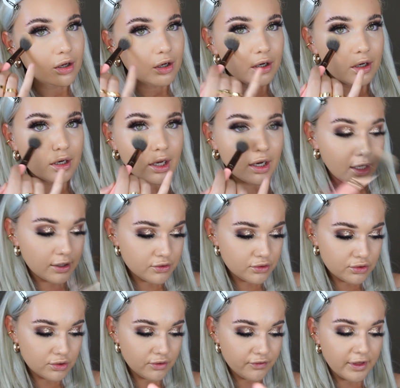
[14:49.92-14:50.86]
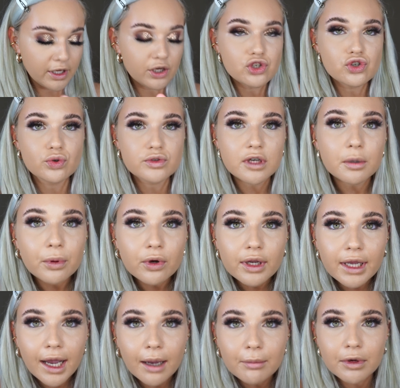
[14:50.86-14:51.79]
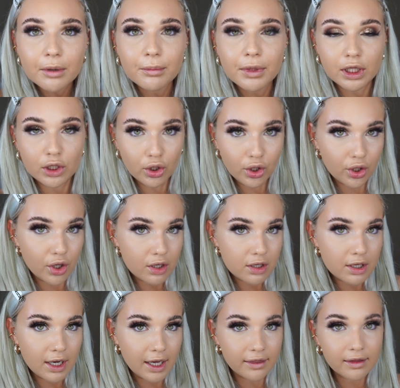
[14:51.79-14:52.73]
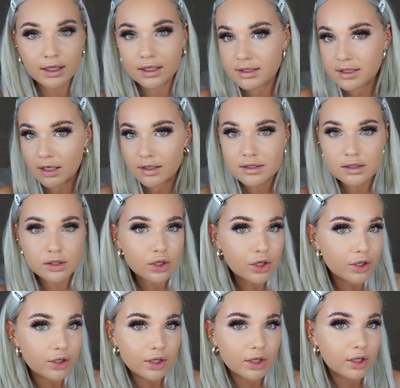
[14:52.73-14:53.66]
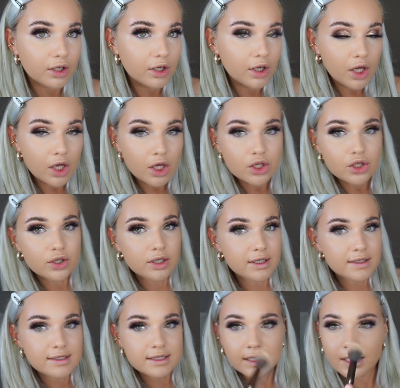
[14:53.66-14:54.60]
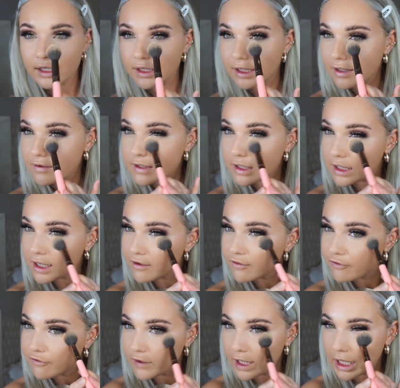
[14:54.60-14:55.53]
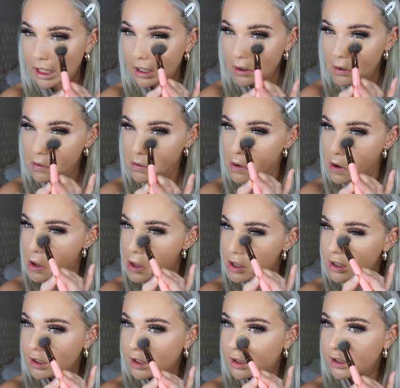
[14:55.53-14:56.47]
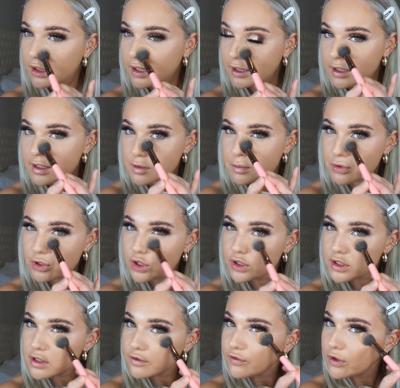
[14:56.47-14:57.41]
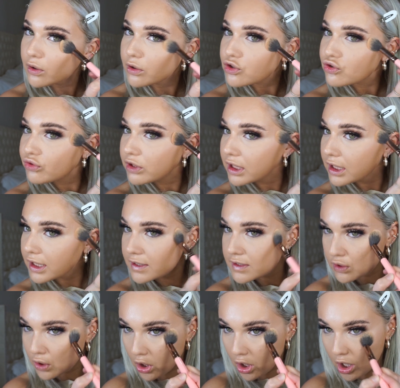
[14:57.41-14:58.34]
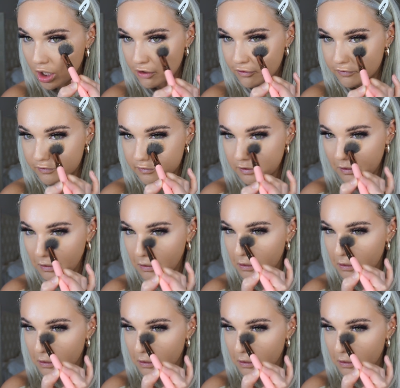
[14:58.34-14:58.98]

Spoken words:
Now, I don't know if that shows up on camera, but look, I think it does, look. You can see it leaves like a veil. Like it's beautiful, it's really soft.